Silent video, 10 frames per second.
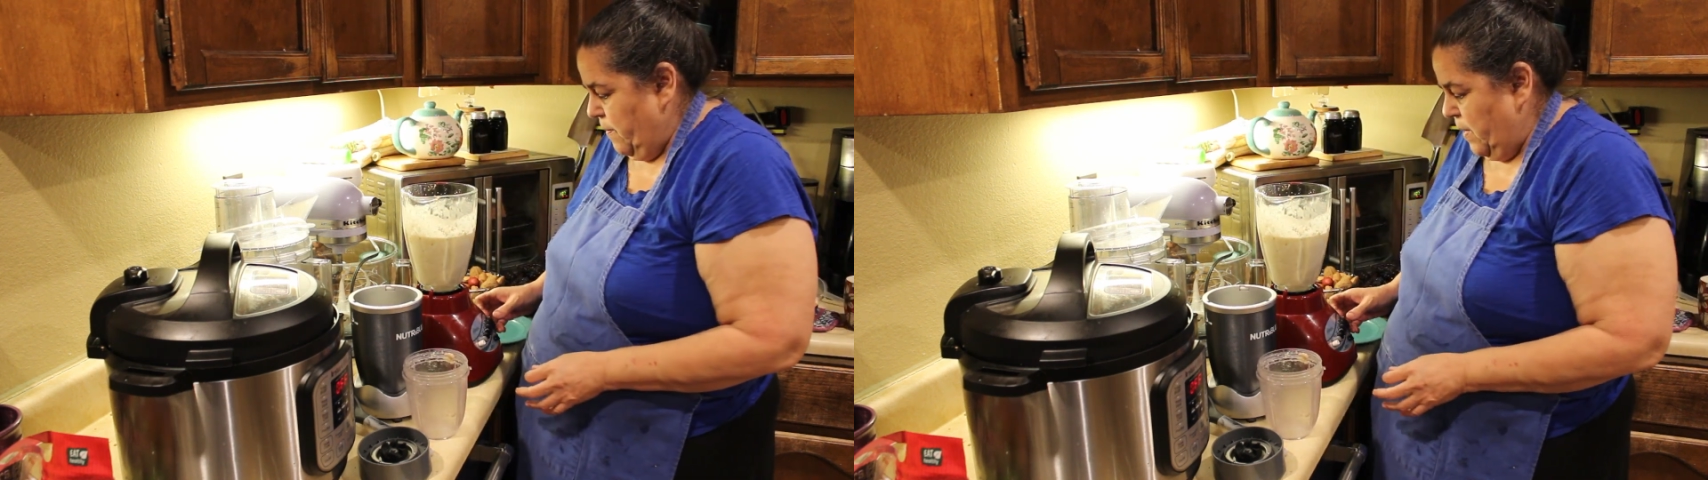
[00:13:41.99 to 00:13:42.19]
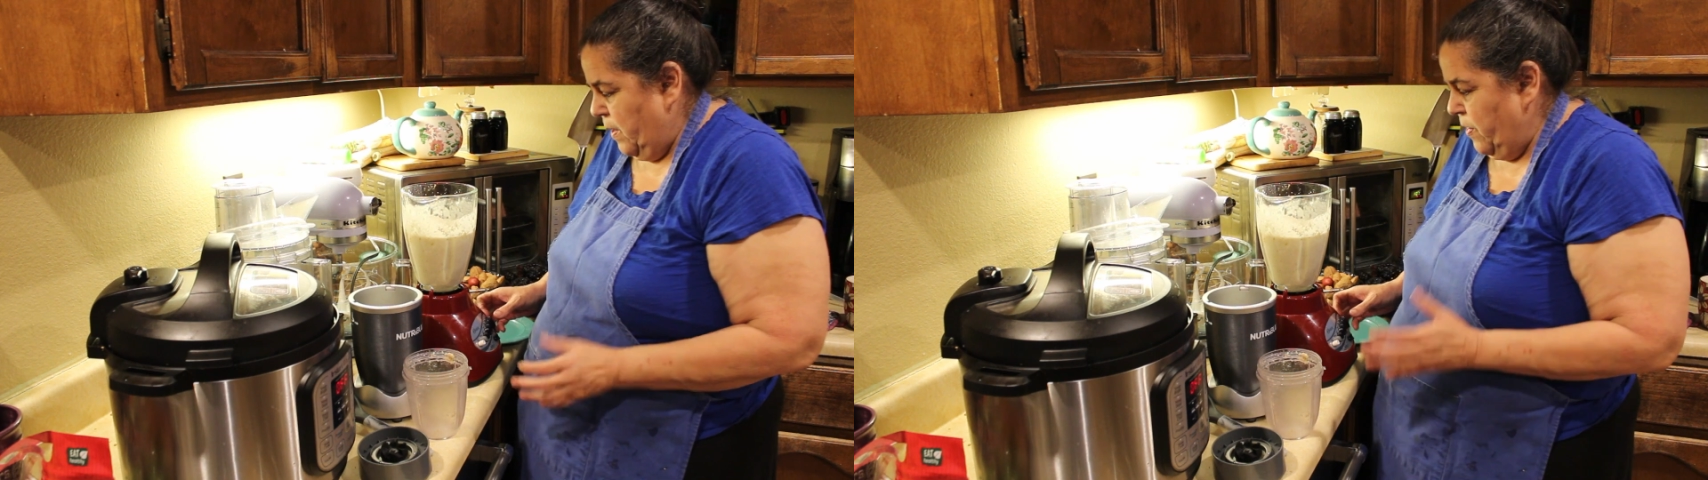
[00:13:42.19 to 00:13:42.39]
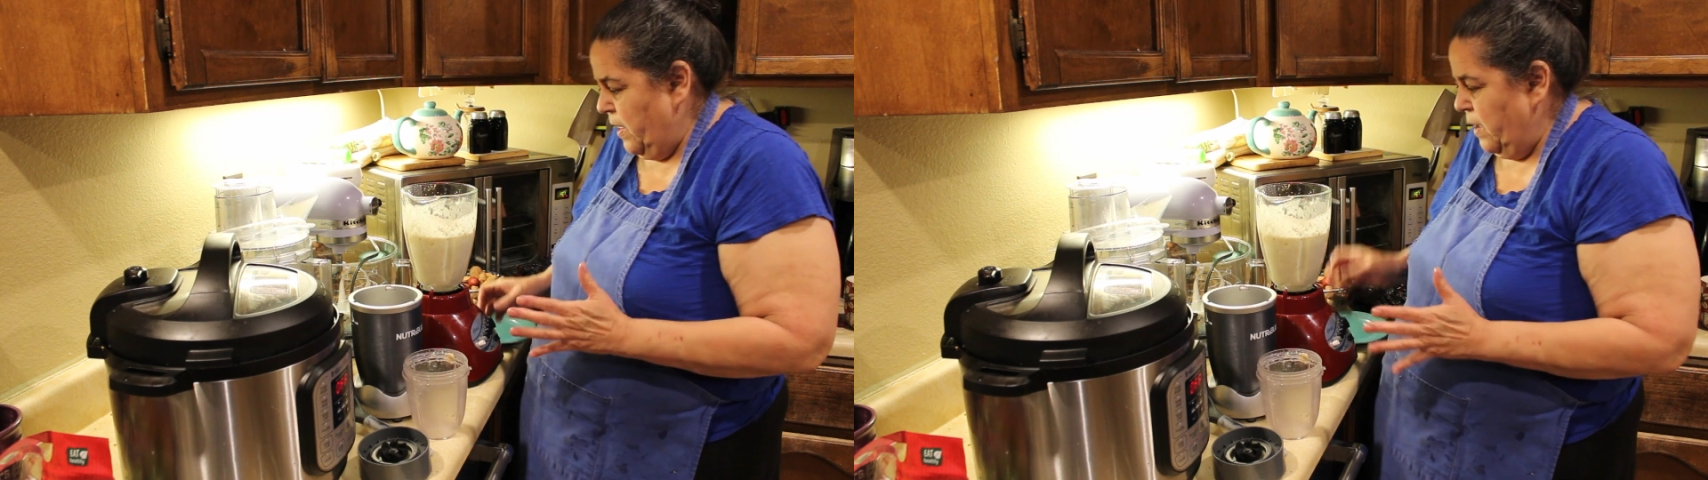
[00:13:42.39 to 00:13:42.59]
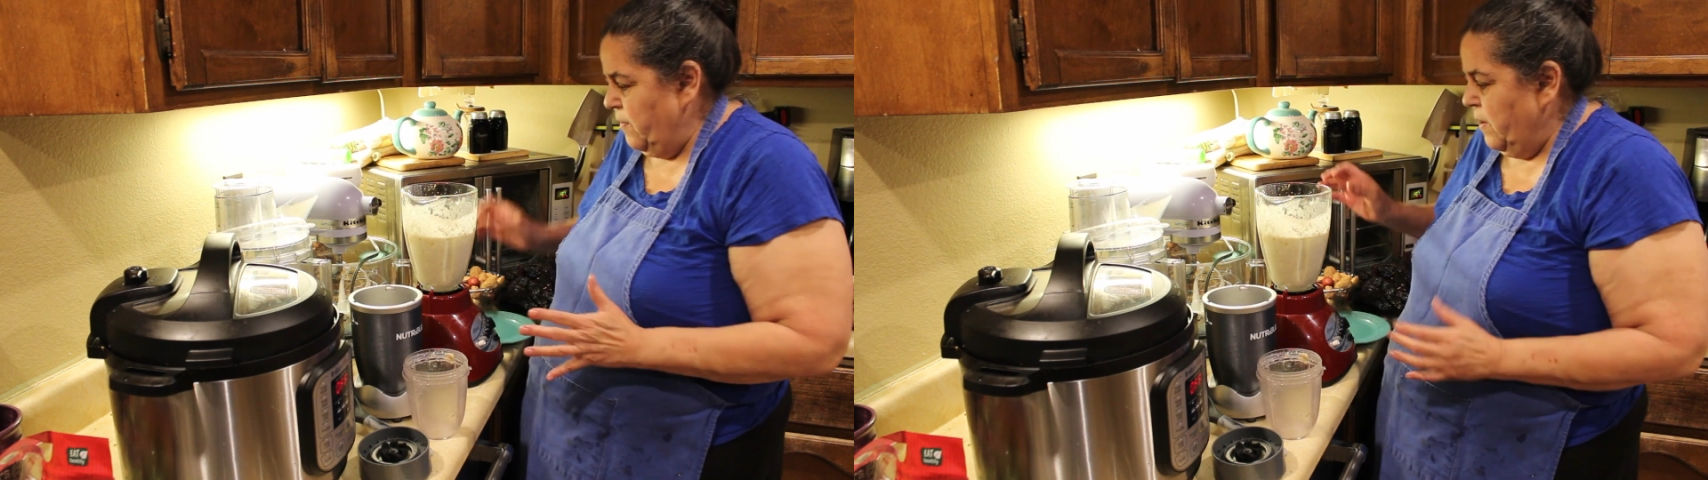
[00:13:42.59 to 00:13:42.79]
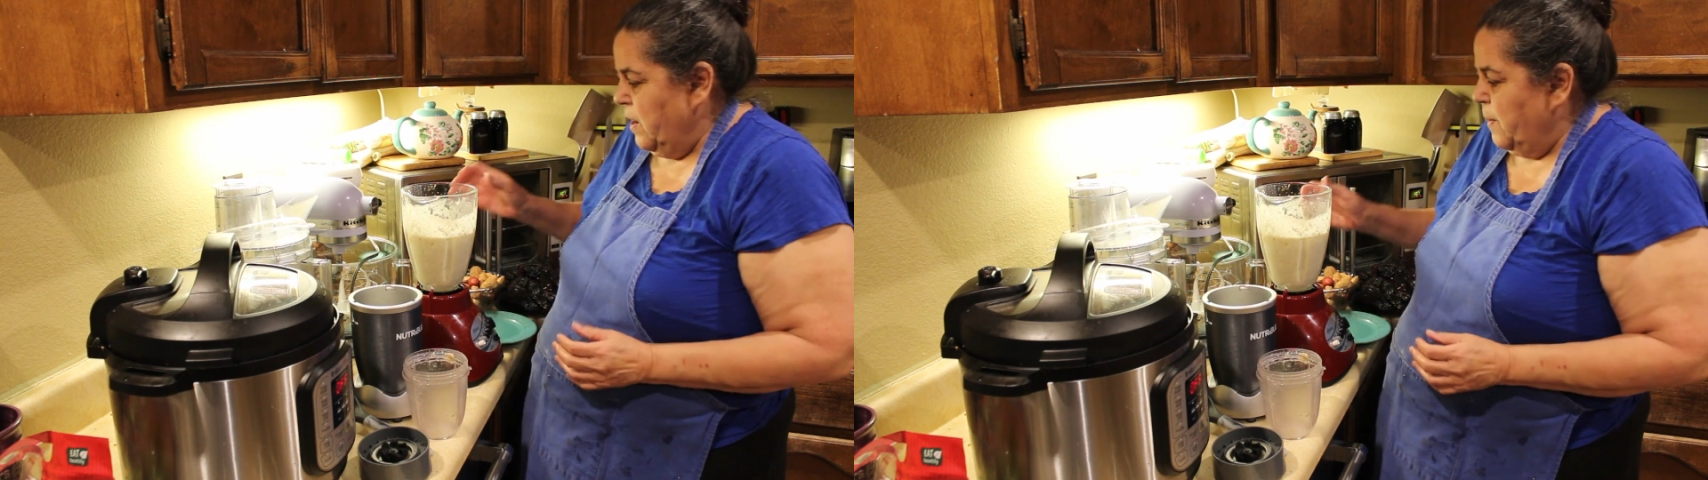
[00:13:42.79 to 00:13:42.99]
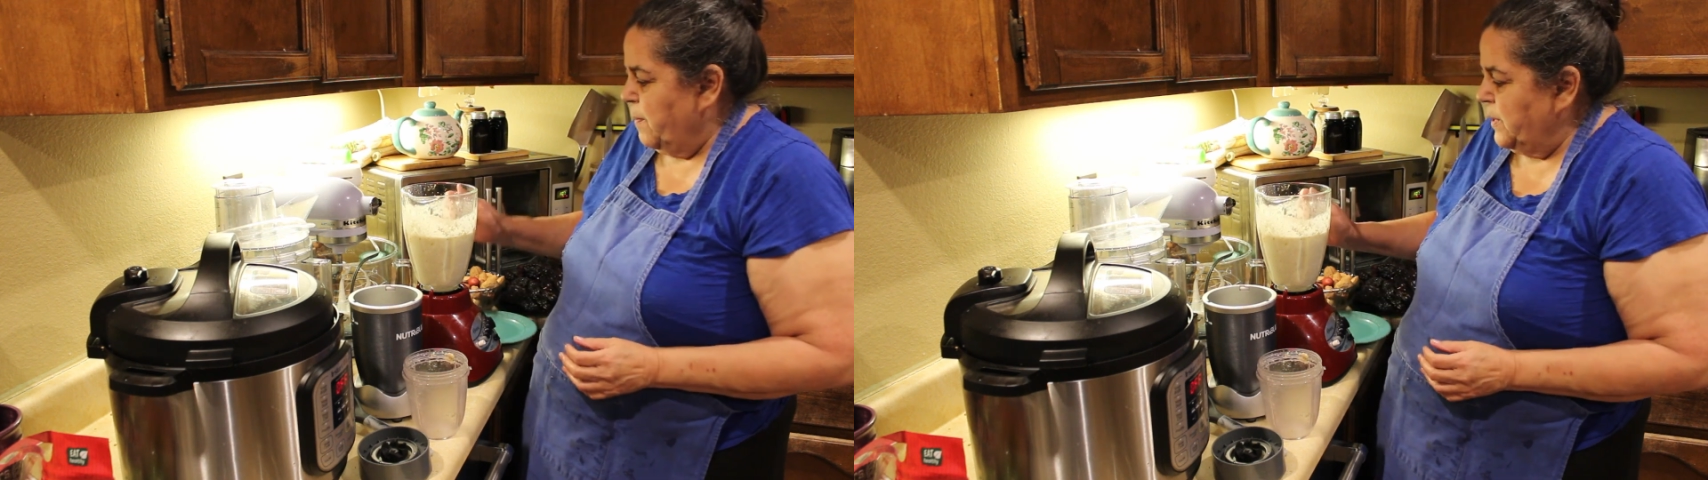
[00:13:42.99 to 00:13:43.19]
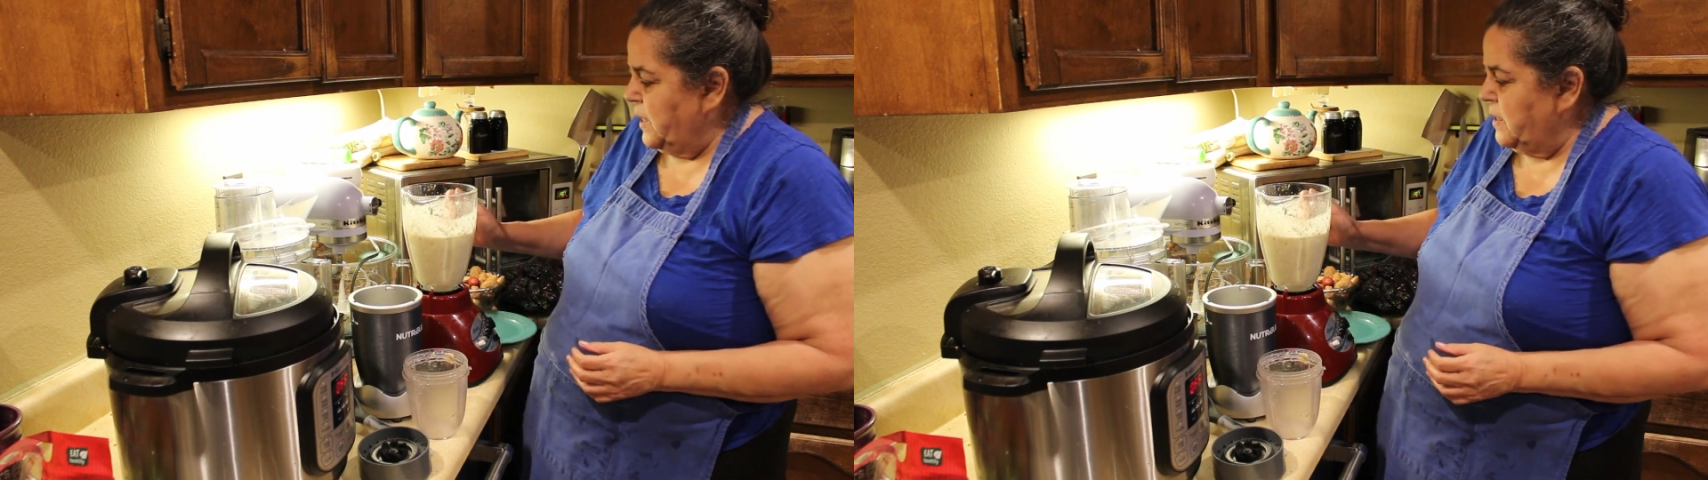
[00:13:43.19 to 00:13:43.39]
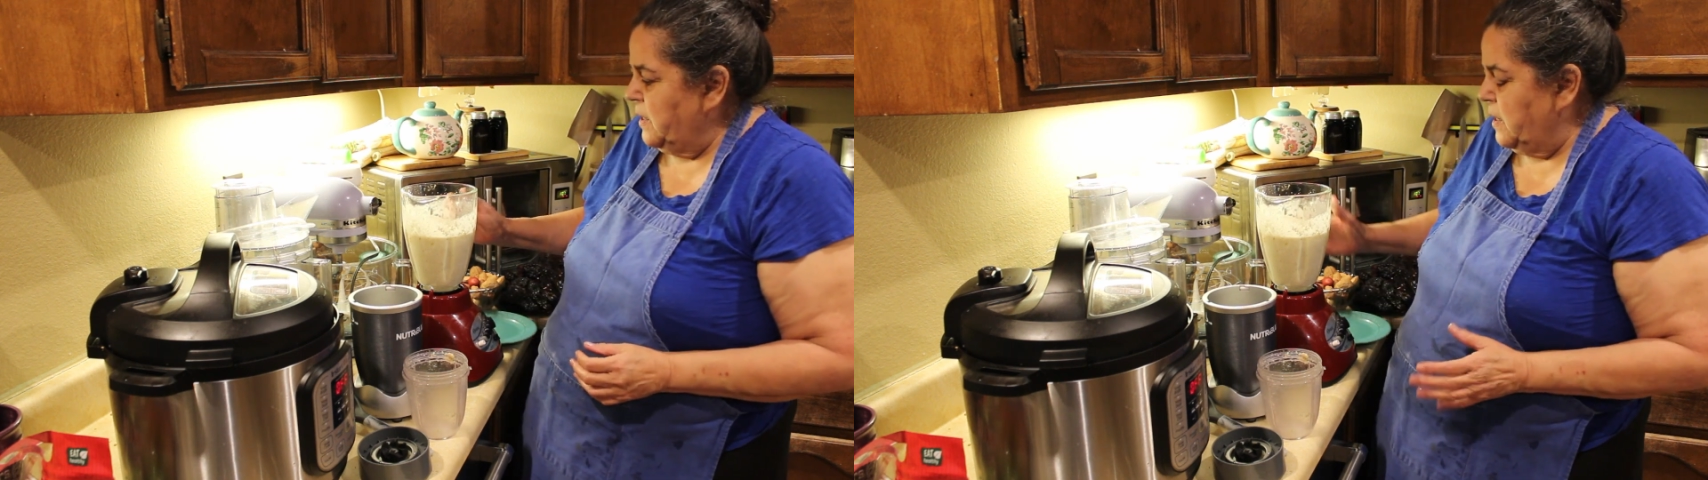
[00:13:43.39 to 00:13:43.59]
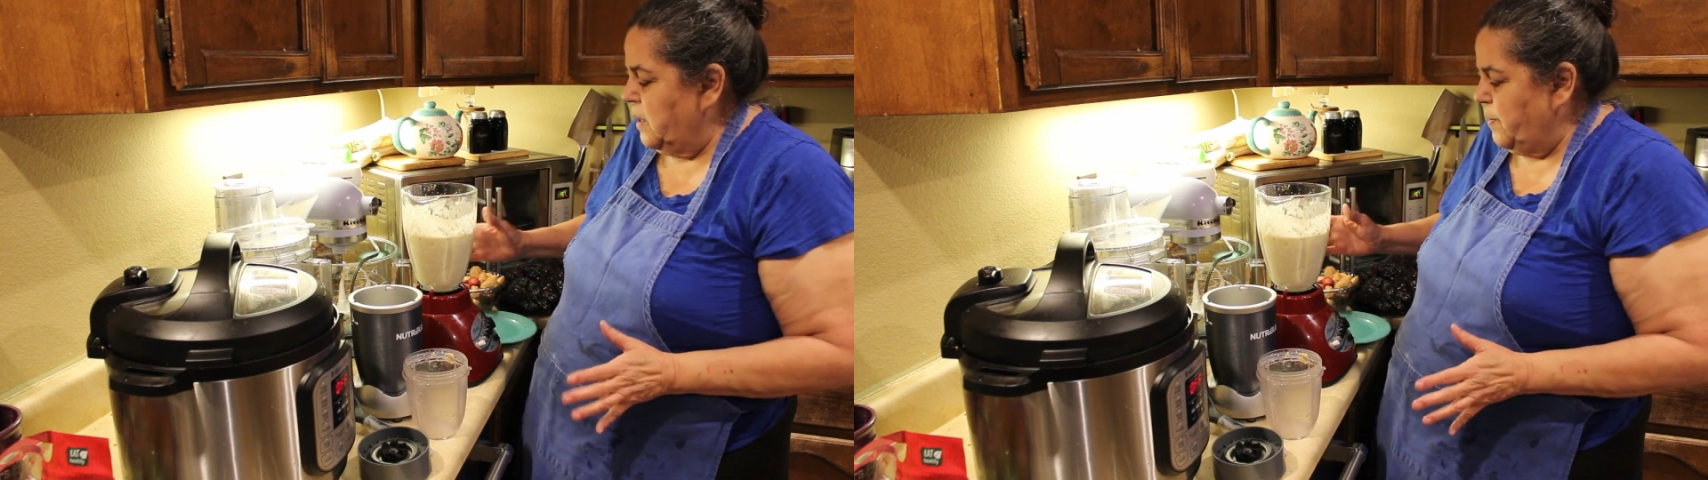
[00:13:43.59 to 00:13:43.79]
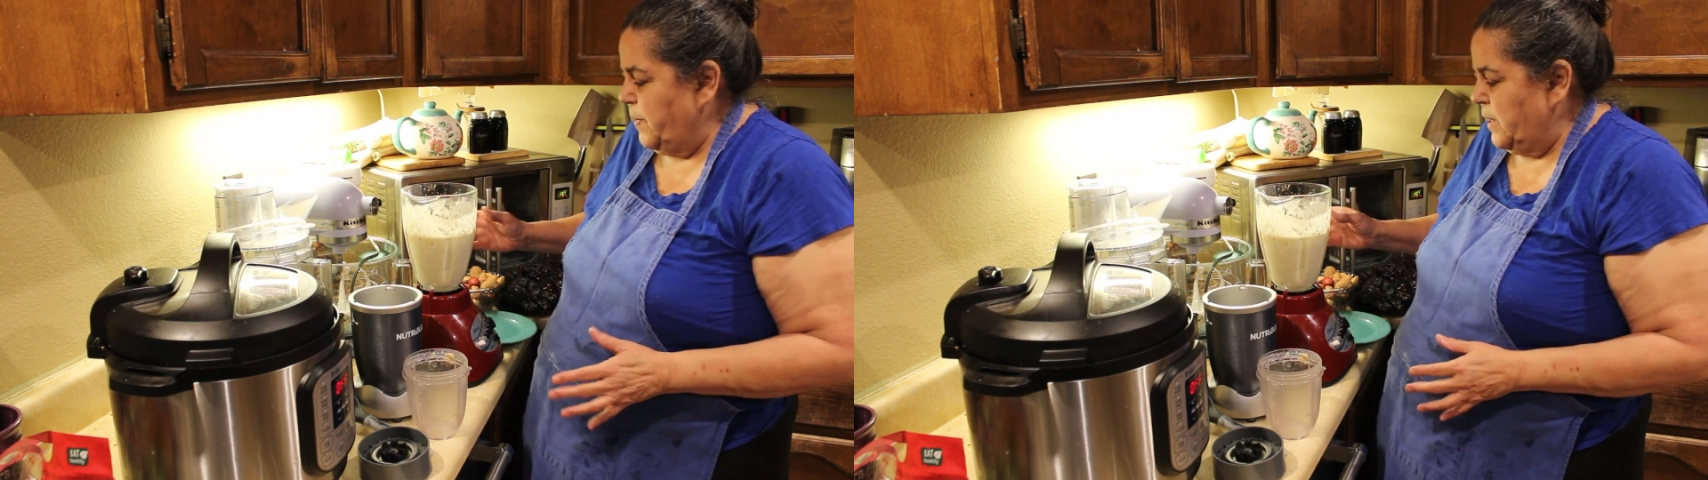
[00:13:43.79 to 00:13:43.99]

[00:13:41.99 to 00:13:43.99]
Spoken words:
and then blend it up